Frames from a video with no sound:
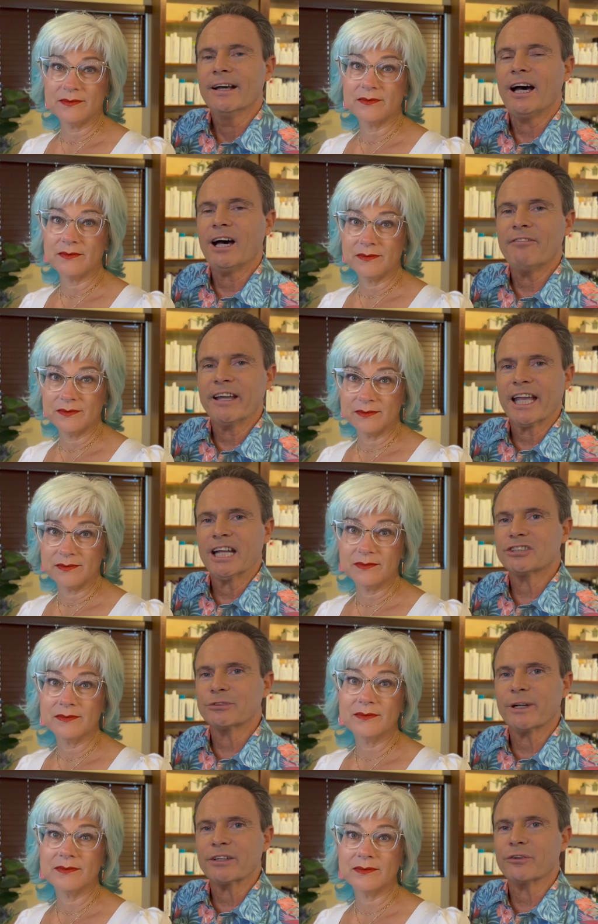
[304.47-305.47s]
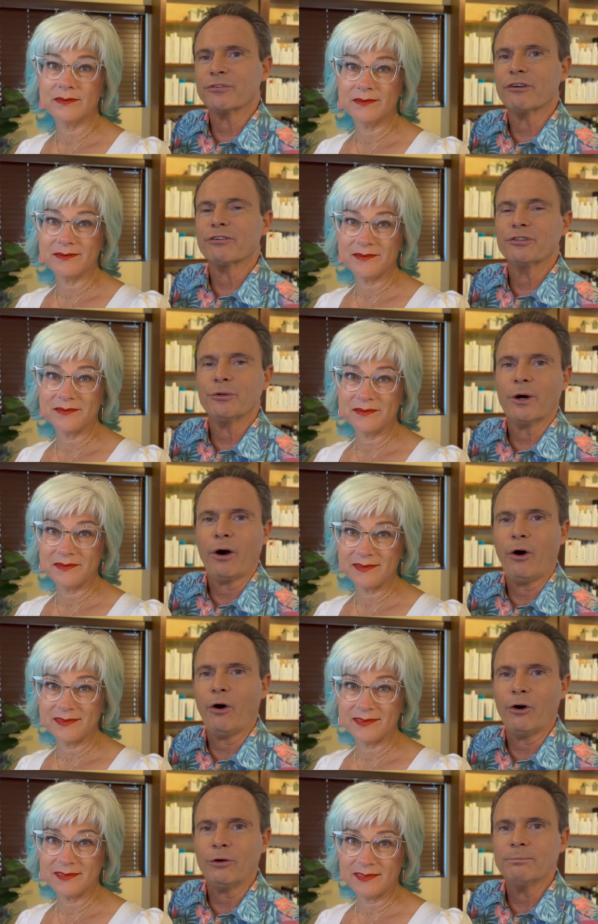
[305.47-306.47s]
Speaker 1: uh, vacation rentals over to a
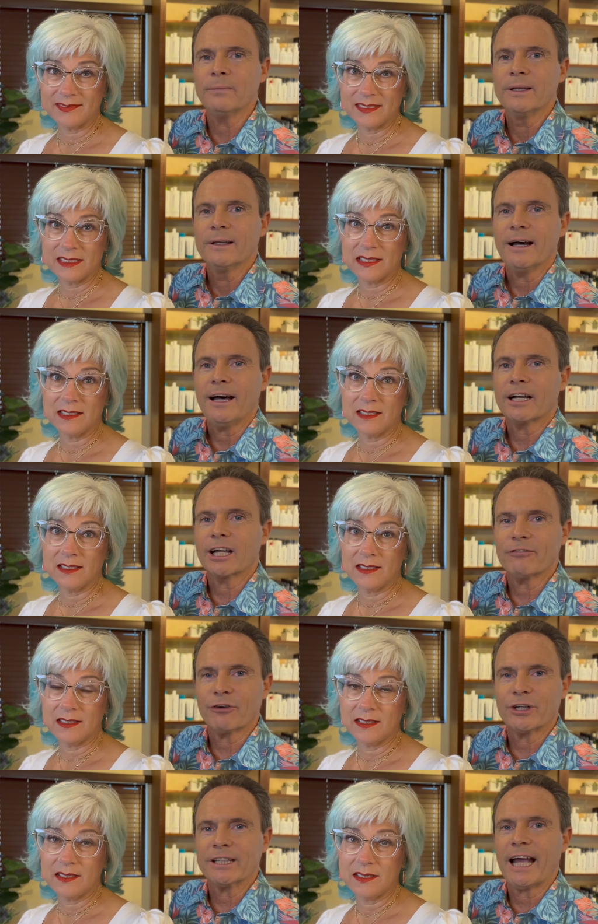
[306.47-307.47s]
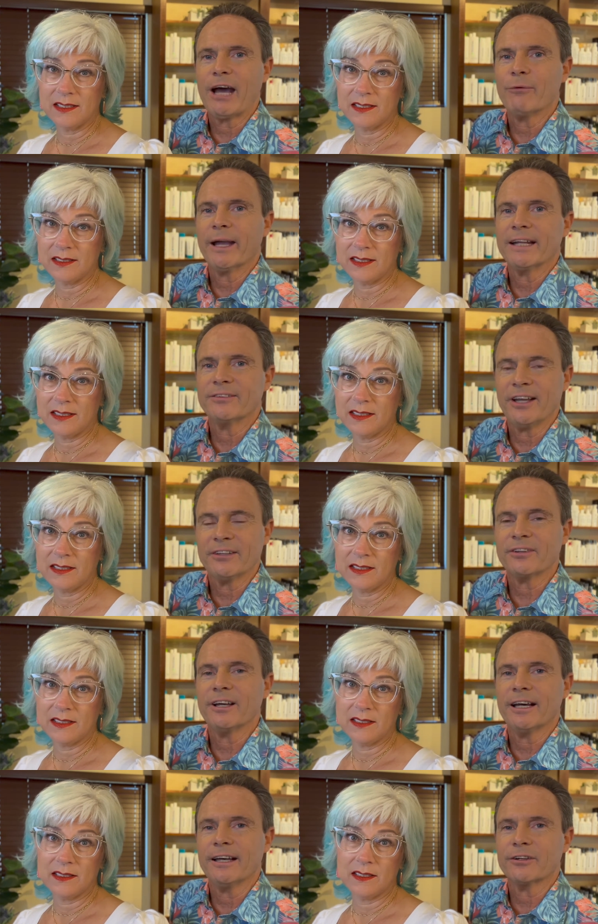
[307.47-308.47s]
home uh, converted that way. It takes
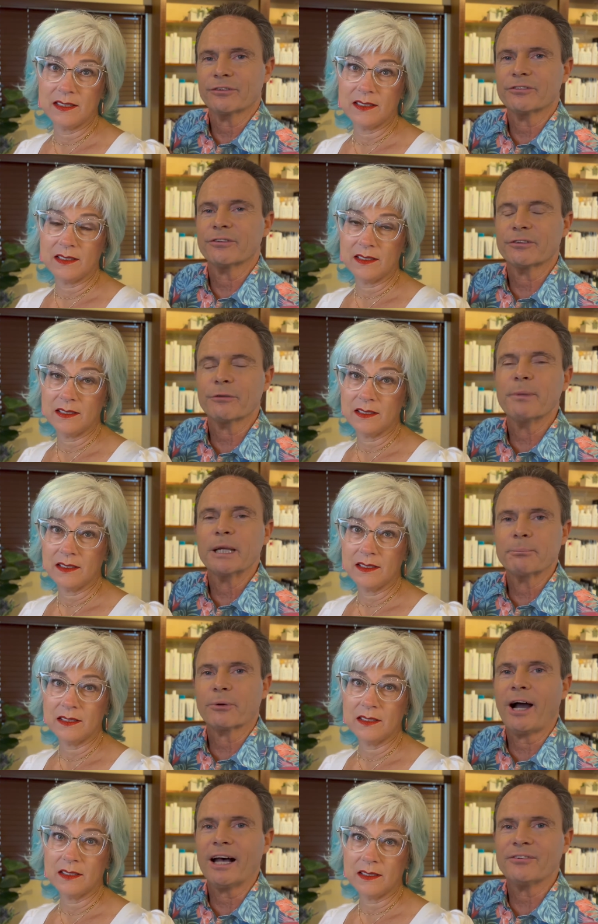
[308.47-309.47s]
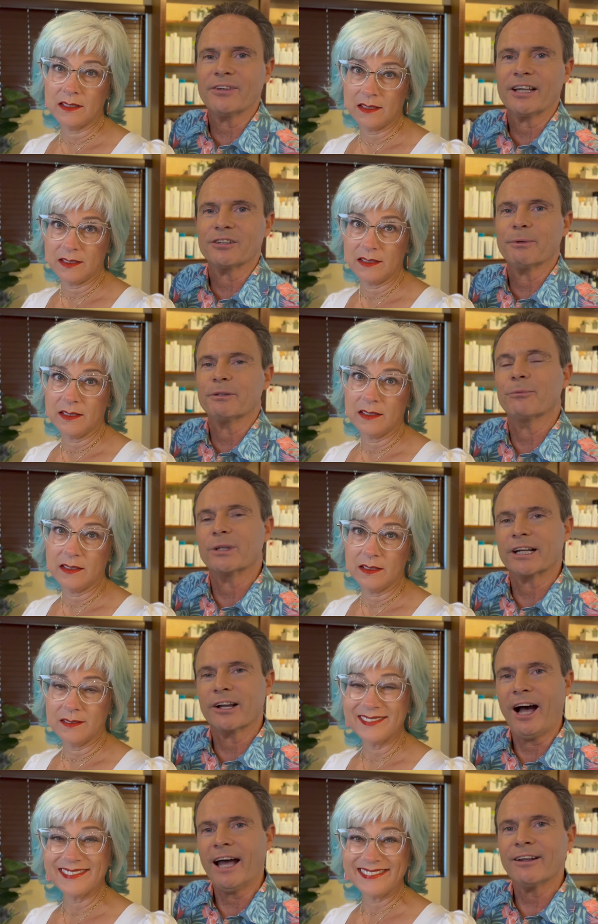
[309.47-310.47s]
a there's, there's a big process, but with the
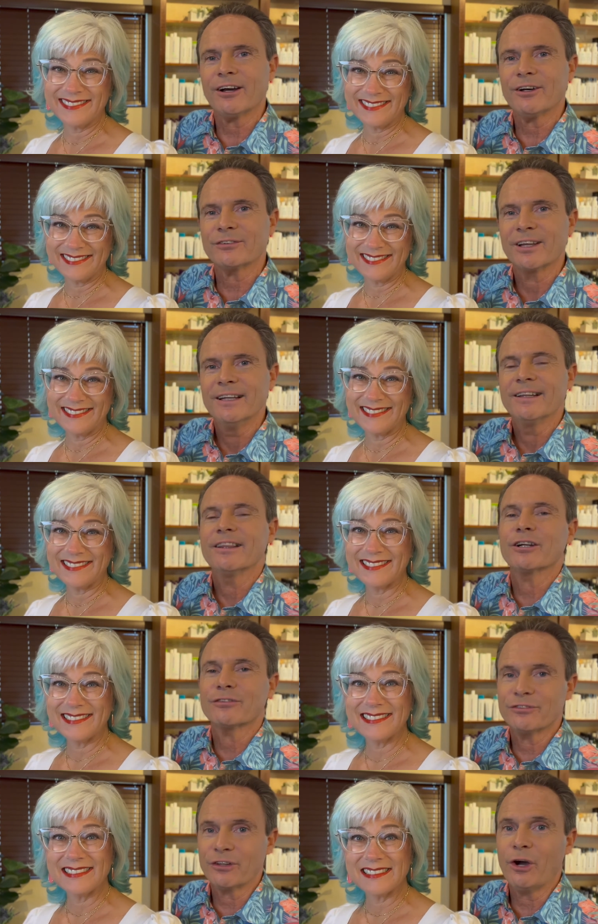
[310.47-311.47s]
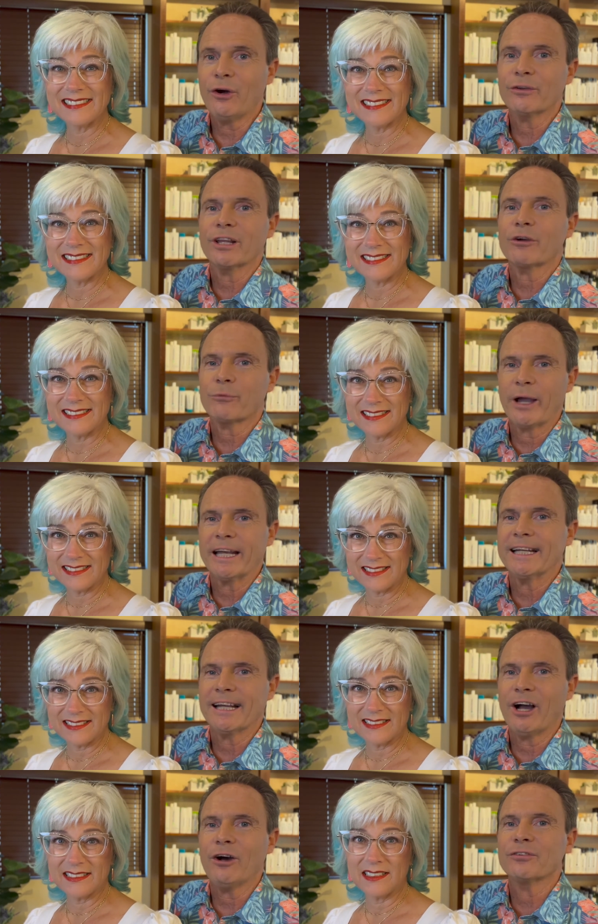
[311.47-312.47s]
condos, they're zoned, they're ready to
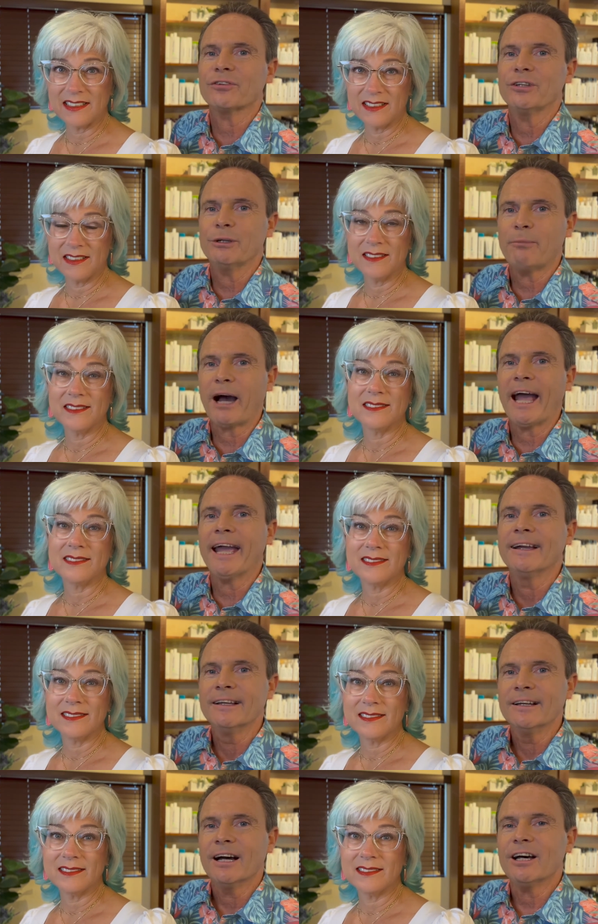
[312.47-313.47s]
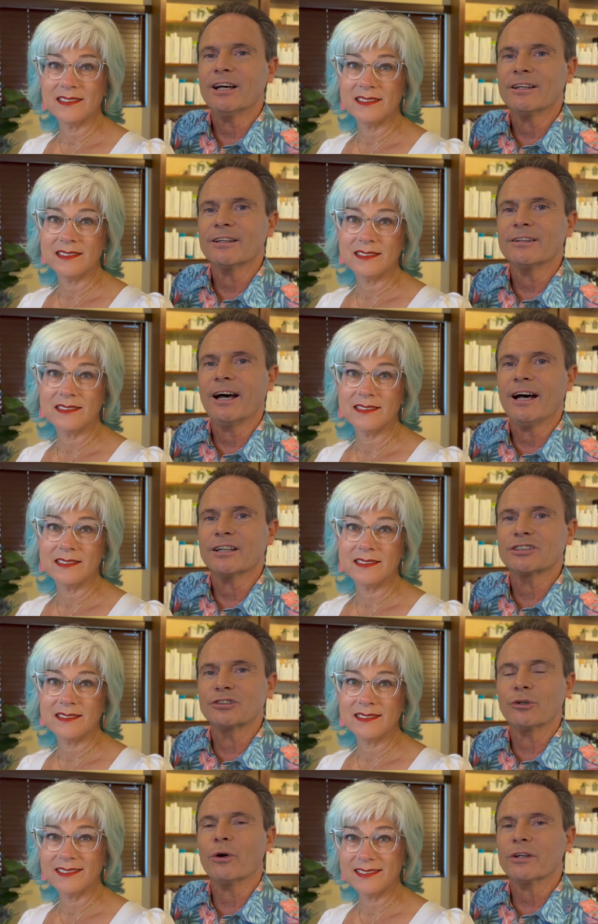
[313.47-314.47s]
go. So you buy a, a
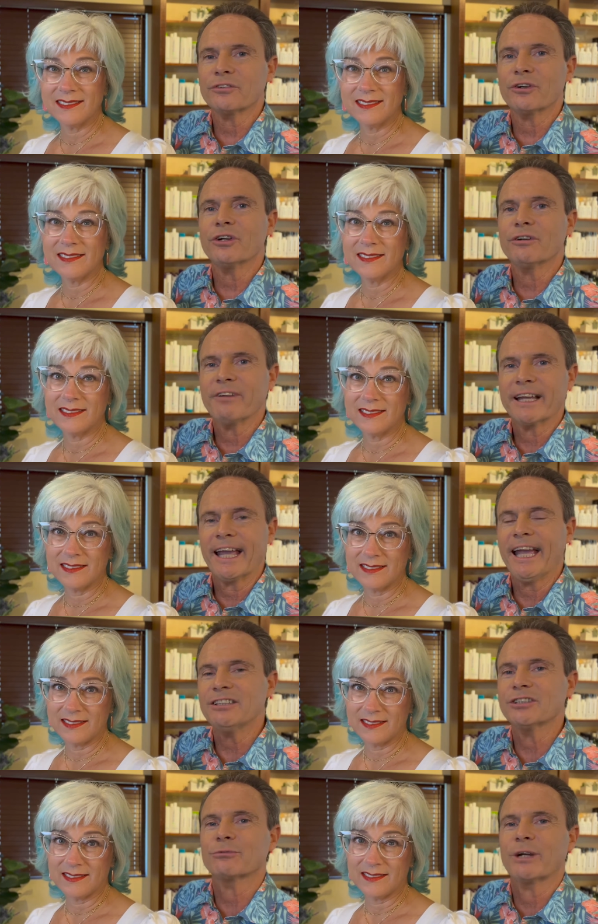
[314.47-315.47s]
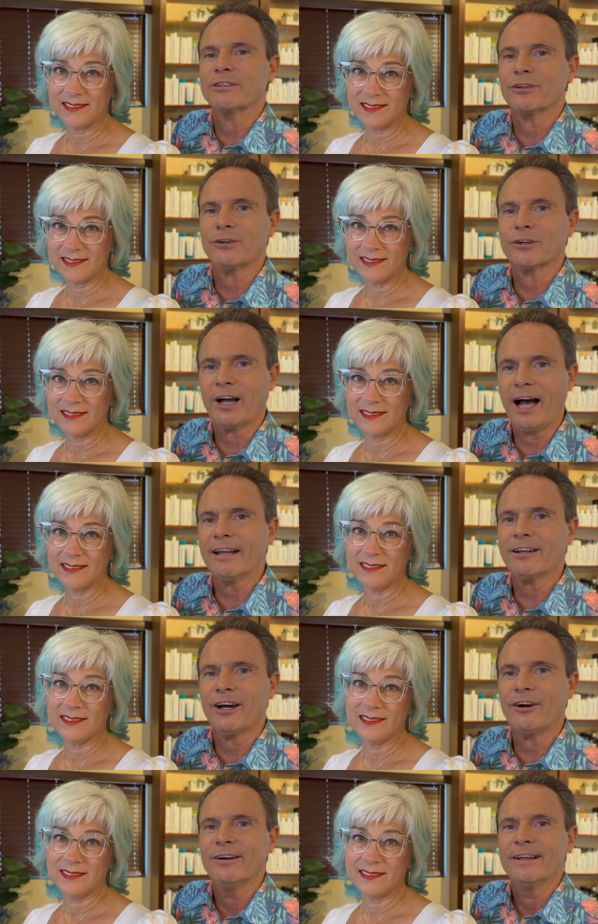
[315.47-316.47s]
short-term vacation rental
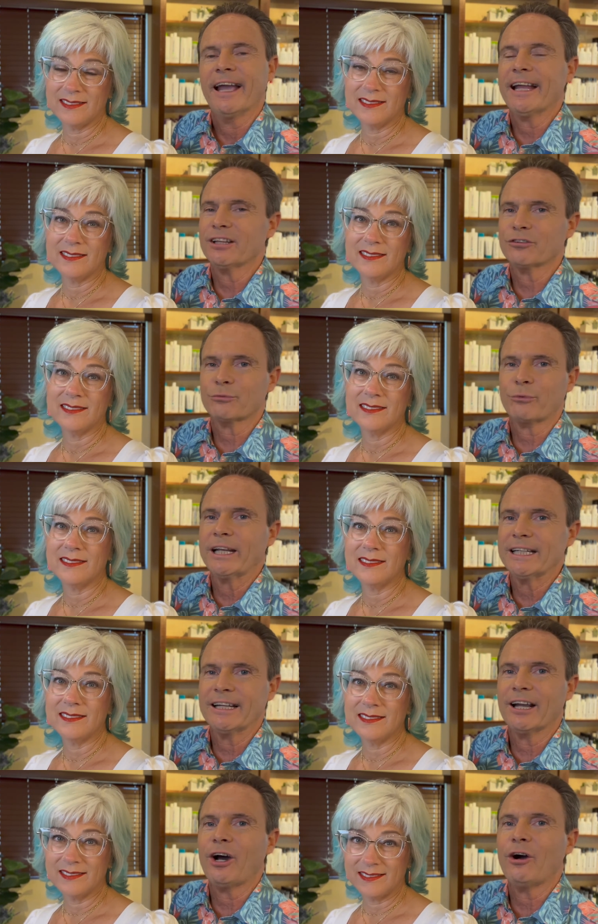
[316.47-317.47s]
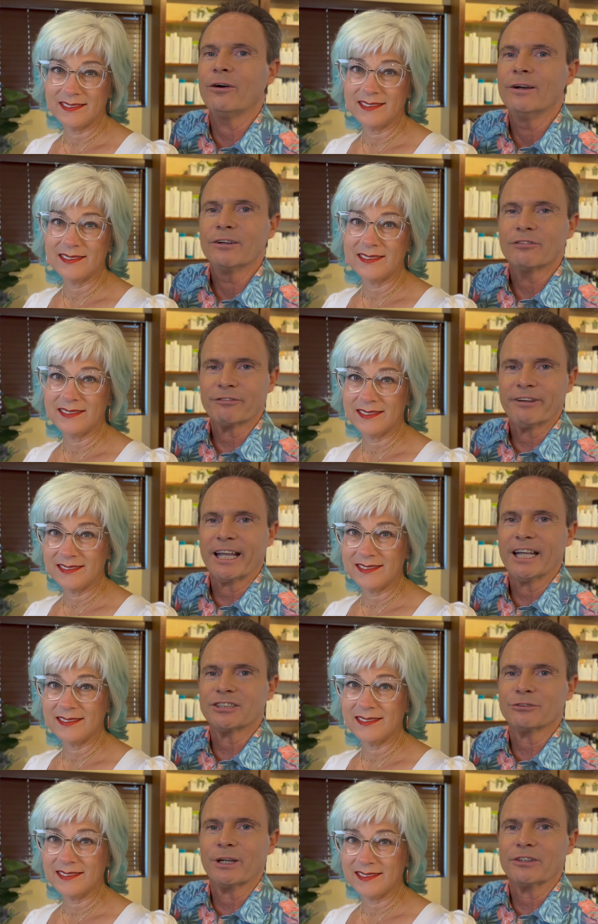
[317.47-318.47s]
condo, and it's ready to go for
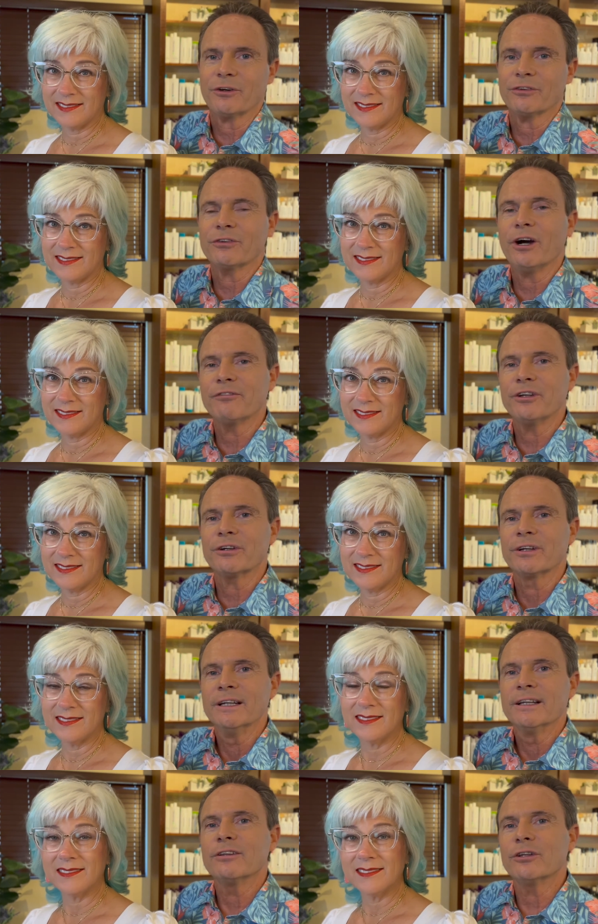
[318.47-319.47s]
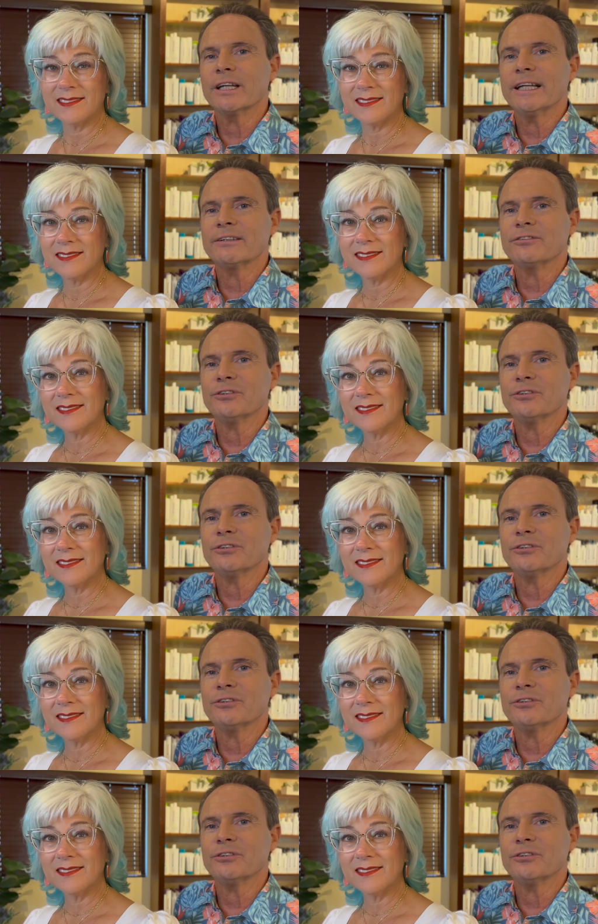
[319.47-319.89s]
vacation rental. So if you're looking